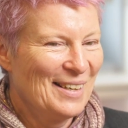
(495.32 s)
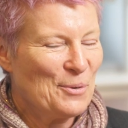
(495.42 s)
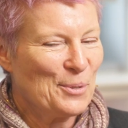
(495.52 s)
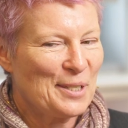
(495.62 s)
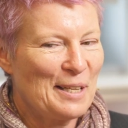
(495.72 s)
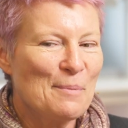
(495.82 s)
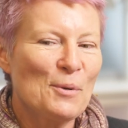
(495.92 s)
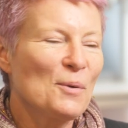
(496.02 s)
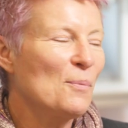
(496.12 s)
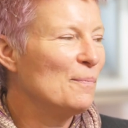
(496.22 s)
Or send them
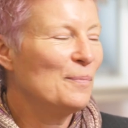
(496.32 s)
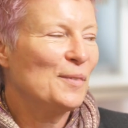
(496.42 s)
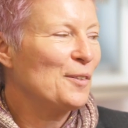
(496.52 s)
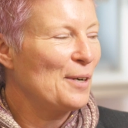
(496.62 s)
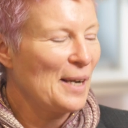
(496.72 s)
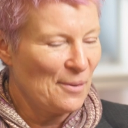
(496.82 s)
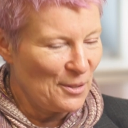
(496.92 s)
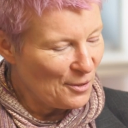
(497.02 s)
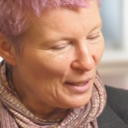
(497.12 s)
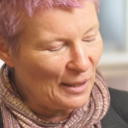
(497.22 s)
on a 3-hour
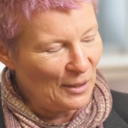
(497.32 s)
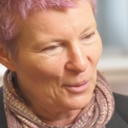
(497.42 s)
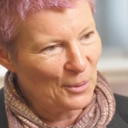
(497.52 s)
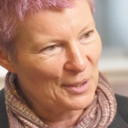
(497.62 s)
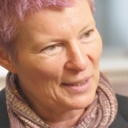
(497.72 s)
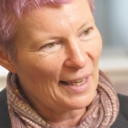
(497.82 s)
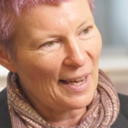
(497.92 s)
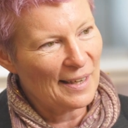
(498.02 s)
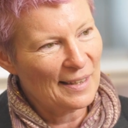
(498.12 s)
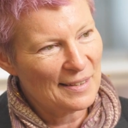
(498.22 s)
training course to
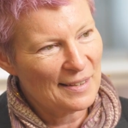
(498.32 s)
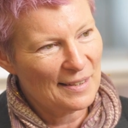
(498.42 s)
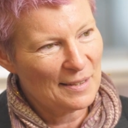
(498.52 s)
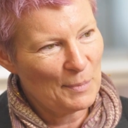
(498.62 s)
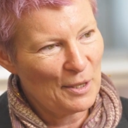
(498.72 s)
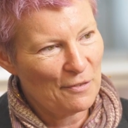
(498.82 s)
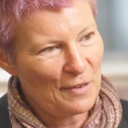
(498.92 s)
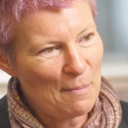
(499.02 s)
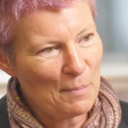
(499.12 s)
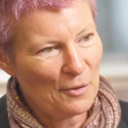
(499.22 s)
get. It's a bit of
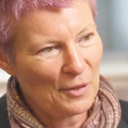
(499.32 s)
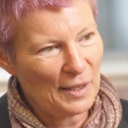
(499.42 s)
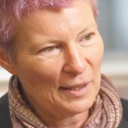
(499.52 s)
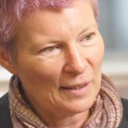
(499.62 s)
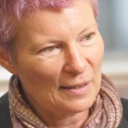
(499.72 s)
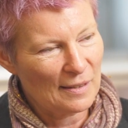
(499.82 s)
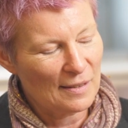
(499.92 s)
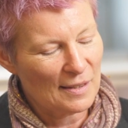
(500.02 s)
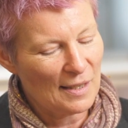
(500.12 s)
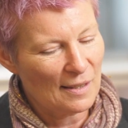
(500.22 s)
empathy and
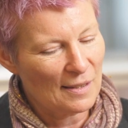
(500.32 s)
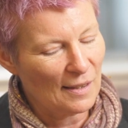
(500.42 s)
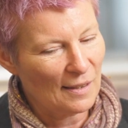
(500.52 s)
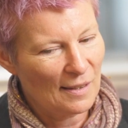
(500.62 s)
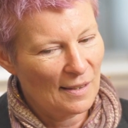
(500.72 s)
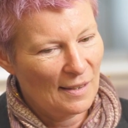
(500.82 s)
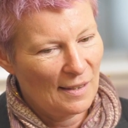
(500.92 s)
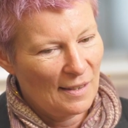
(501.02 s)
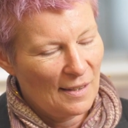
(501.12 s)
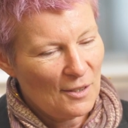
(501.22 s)
understanding.
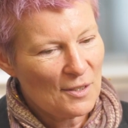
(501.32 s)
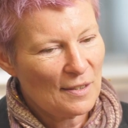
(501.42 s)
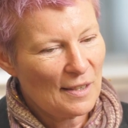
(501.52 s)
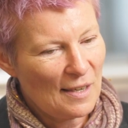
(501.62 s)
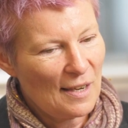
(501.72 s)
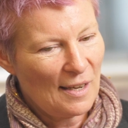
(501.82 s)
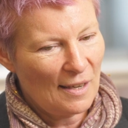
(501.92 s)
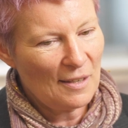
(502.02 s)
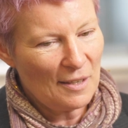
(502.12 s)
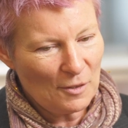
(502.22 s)
Because
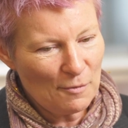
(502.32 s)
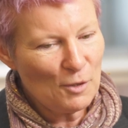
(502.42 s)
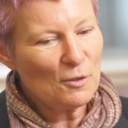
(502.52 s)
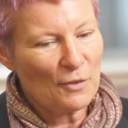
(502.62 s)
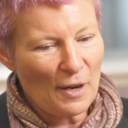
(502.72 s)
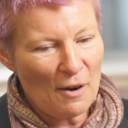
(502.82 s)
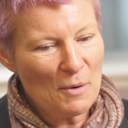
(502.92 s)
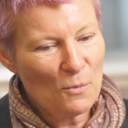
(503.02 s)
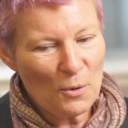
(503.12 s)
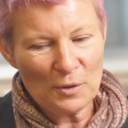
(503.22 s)
at the root of it, I
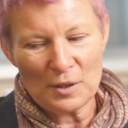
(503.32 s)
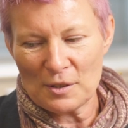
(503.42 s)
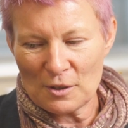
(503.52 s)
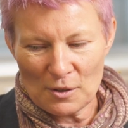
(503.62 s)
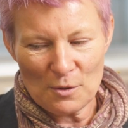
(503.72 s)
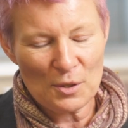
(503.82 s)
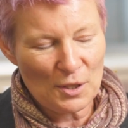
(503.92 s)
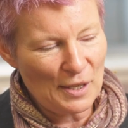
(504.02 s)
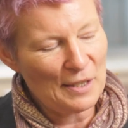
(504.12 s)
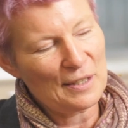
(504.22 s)
wanted to do
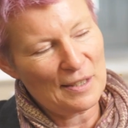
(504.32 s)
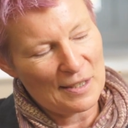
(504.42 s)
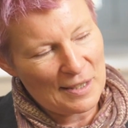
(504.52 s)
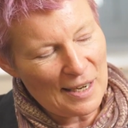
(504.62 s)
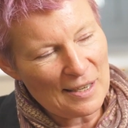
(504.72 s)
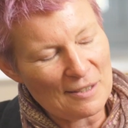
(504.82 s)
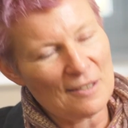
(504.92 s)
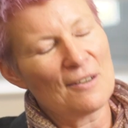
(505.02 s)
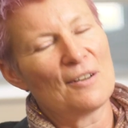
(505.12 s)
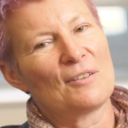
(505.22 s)
science and stay in
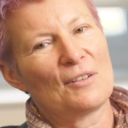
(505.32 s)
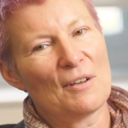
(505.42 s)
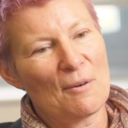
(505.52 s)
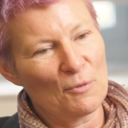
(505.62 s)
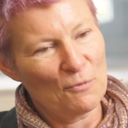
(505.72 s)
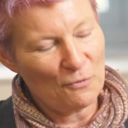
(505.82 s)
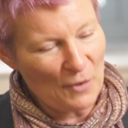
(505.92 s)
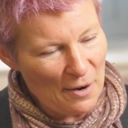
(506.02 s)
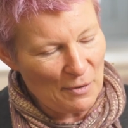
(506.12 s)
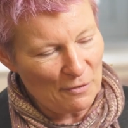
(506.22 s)
science, and I was
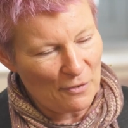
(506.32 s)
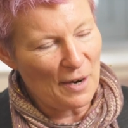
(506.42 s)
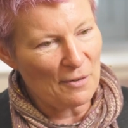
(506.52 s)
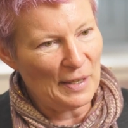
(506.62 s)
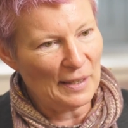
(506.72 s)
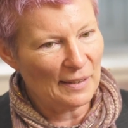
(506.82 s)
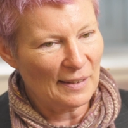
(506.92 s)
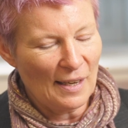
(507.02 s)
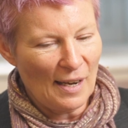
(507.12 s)
very, very